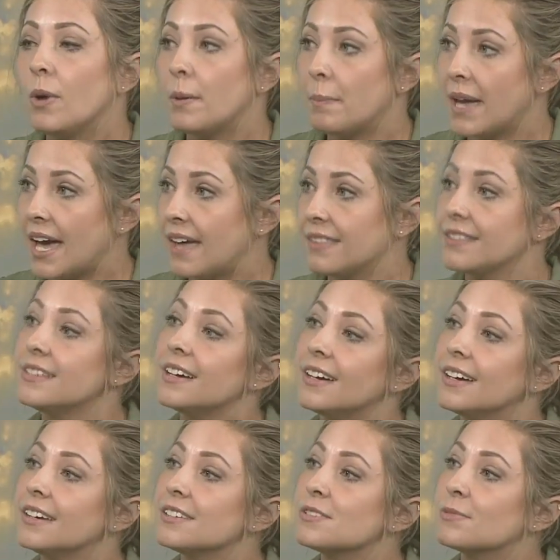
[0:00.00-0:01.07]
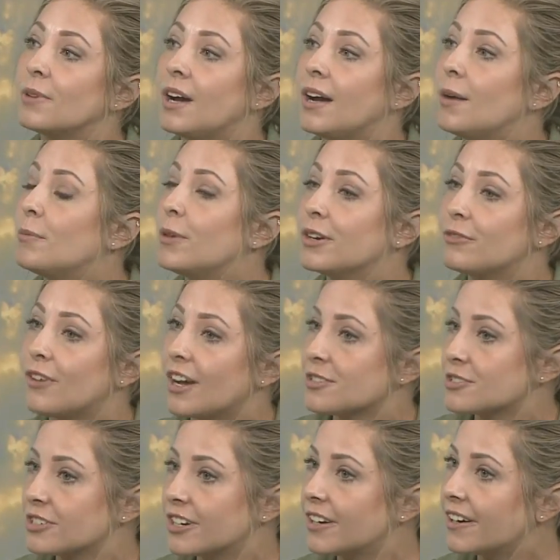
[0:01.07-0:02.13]
what PATH does, um, what
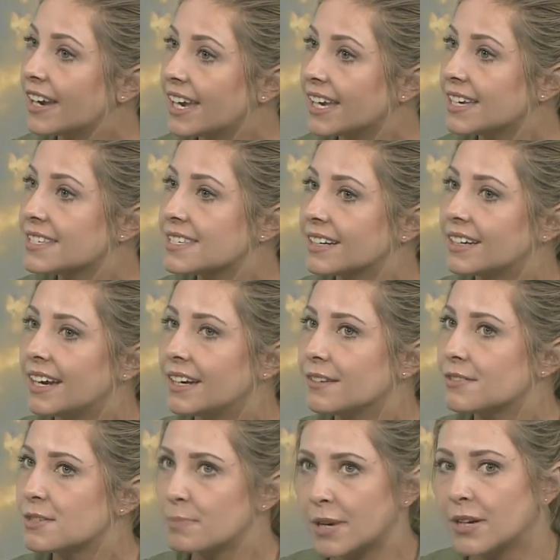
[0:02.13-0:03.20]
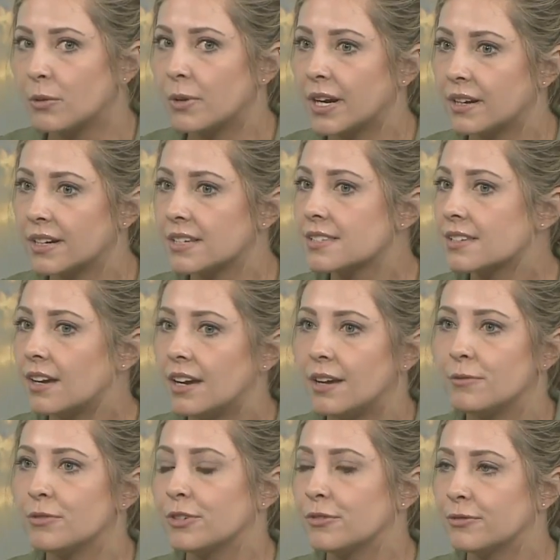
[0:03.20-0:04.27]
foster care is, and kind of spread awareness
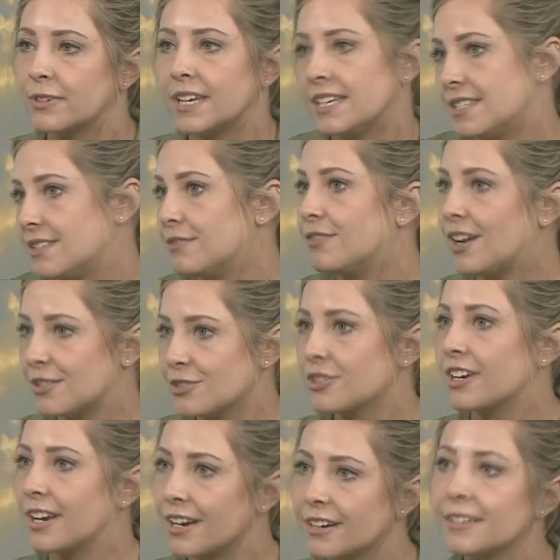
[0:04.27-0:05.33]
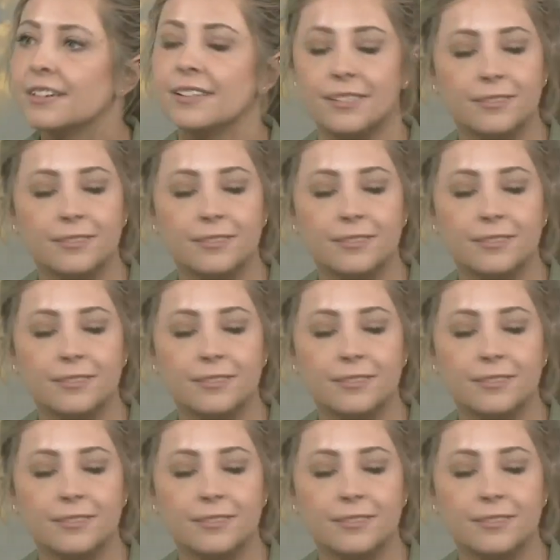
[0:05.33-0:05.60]
um, for kids in foster care.